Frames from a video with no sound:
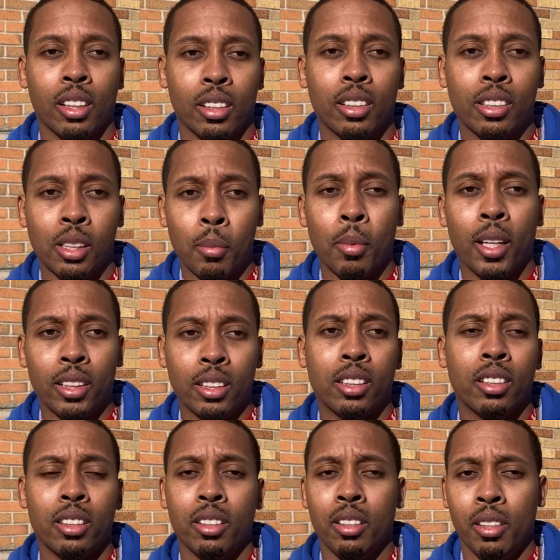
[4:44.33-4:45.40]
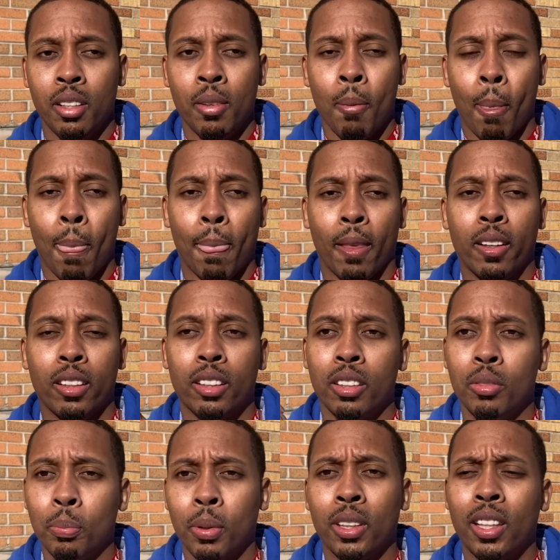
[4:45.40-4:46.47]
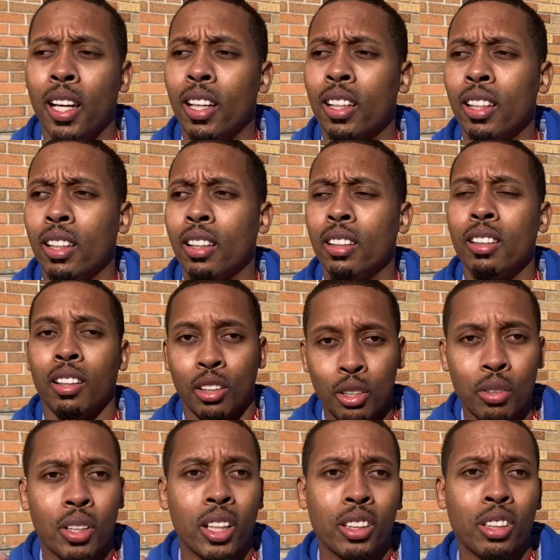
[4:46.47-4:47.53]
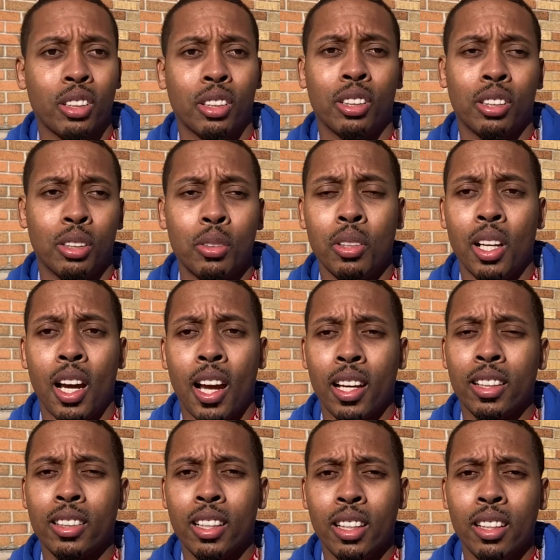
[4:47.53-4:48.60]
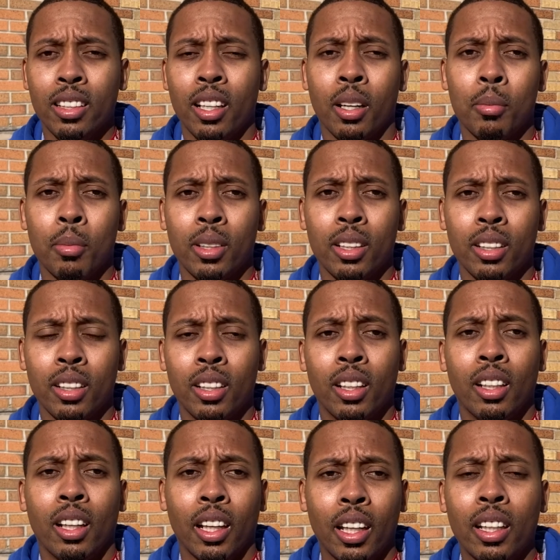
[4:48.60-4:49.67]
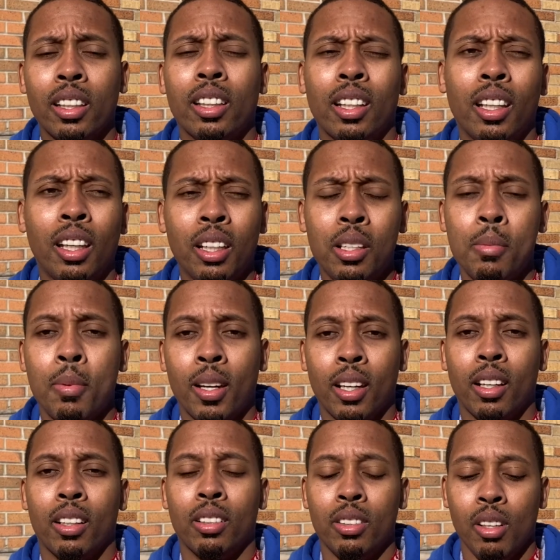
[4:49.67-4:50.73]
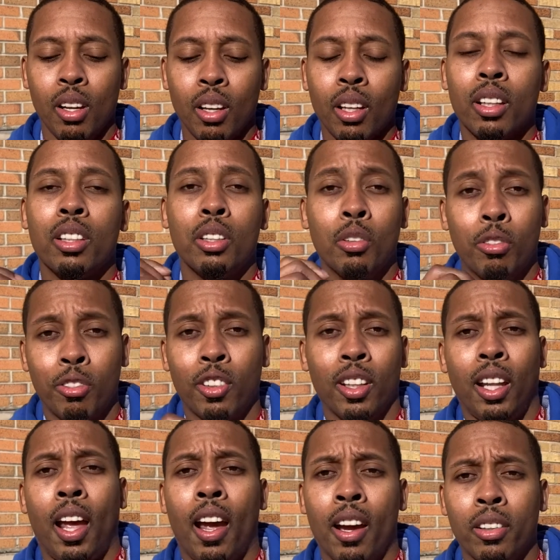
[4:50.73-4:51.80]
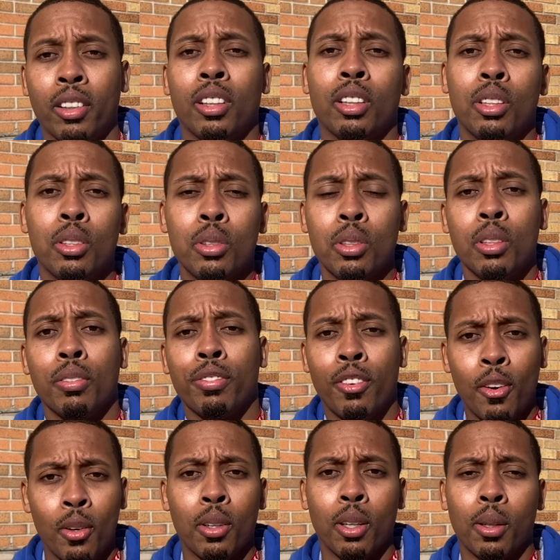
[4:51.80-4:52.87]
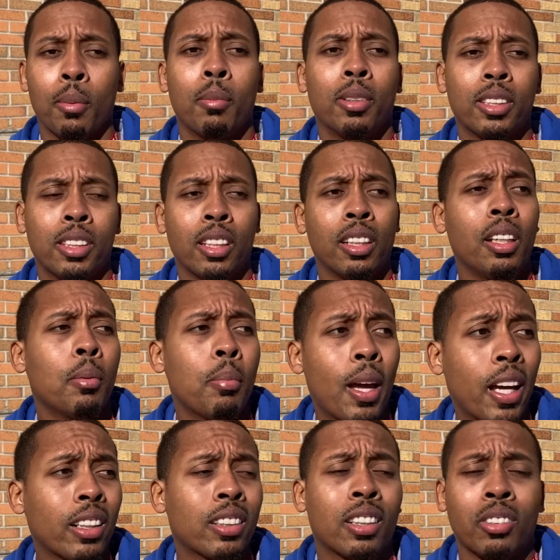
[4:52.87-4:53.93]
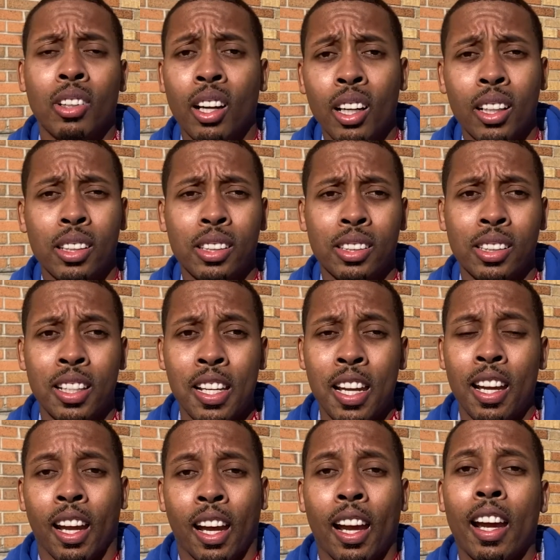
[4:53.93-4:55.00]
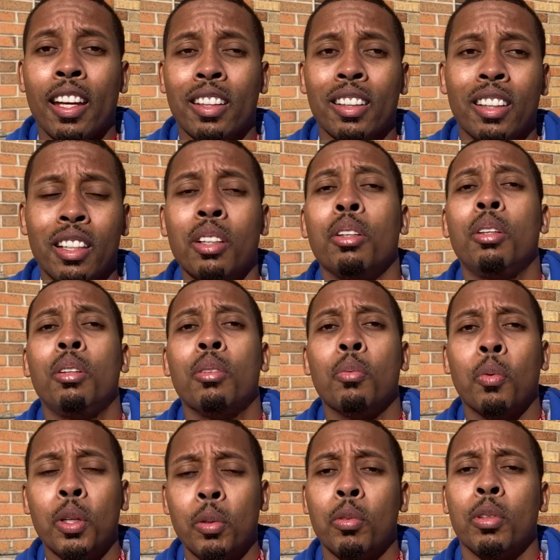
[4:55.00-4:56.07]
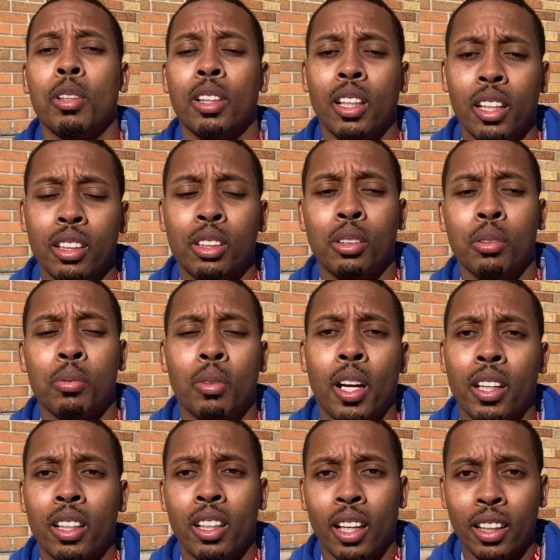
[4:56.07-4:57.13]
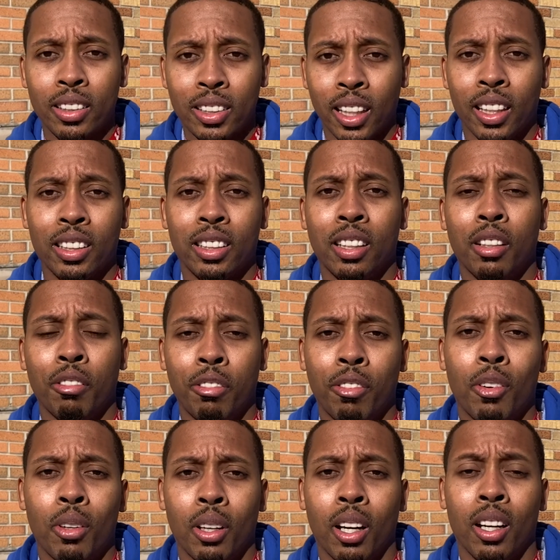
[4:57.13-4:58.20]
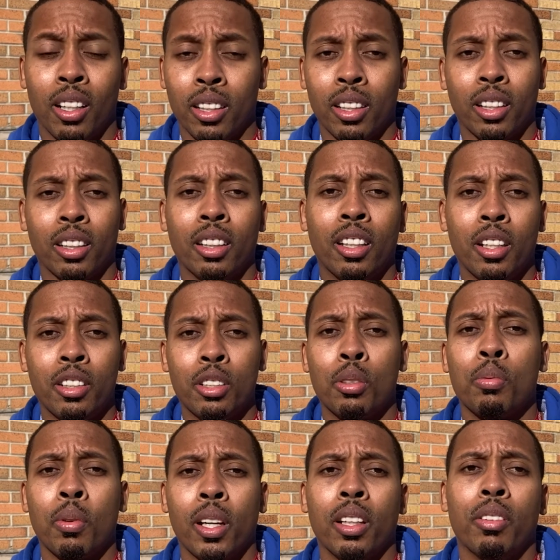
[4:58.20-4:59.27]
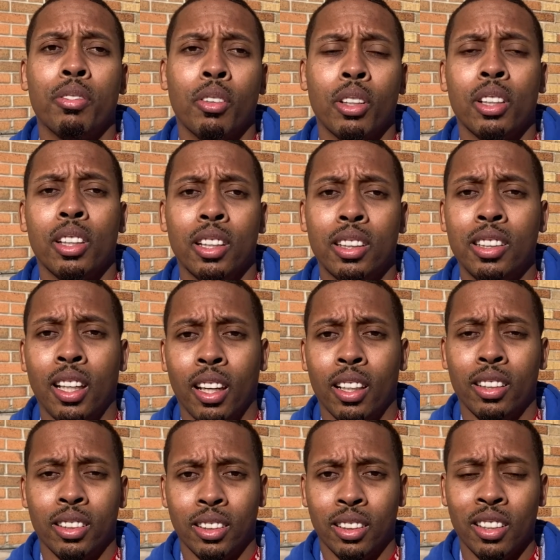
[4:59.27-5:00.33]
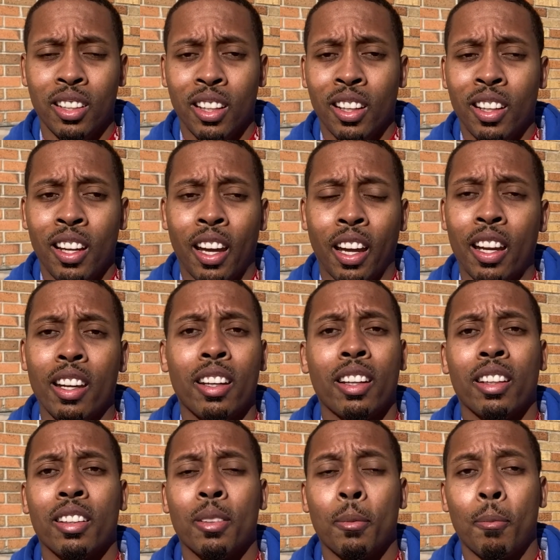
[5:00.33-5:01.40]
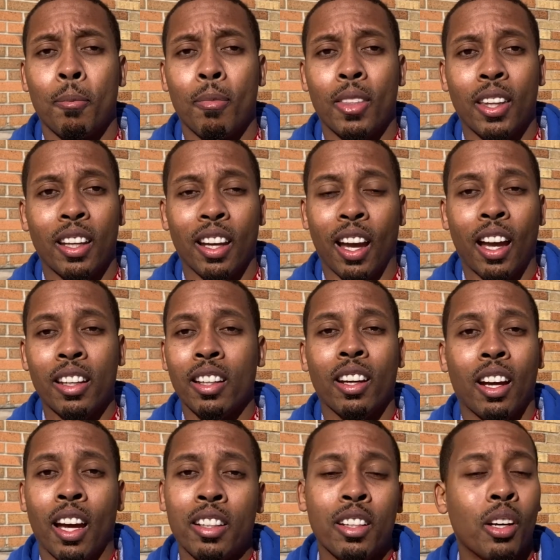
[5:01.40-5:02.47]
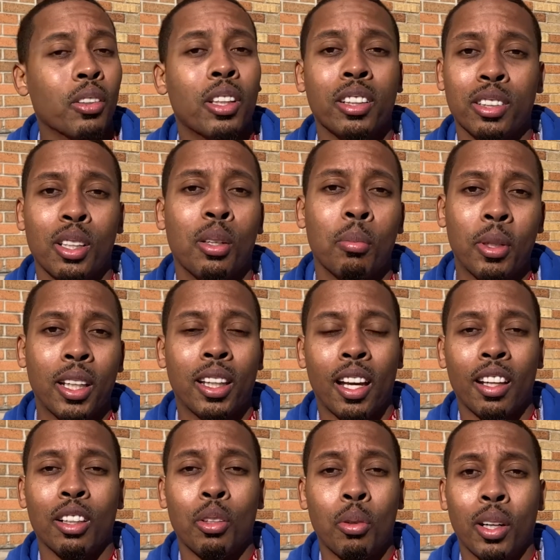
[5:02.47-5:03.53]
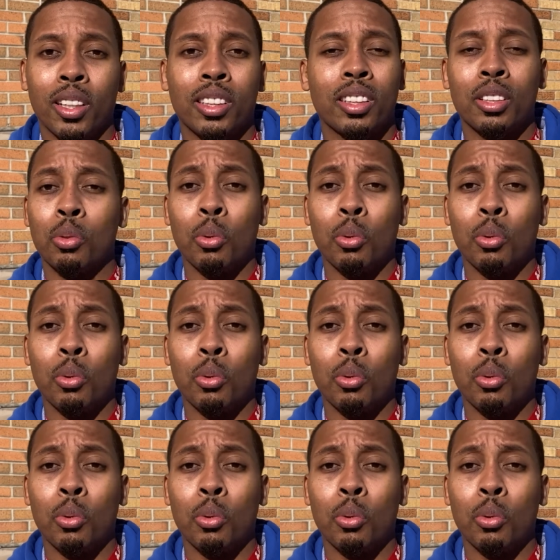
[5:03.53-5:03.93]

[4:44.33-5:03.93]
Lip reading: semester. You put that in, you get your student ID number in the email, you fill out the Google form, send it back to us, and then we will get you ready and test it for, or get you ready for the test. And I know there's going to be a lot of questions.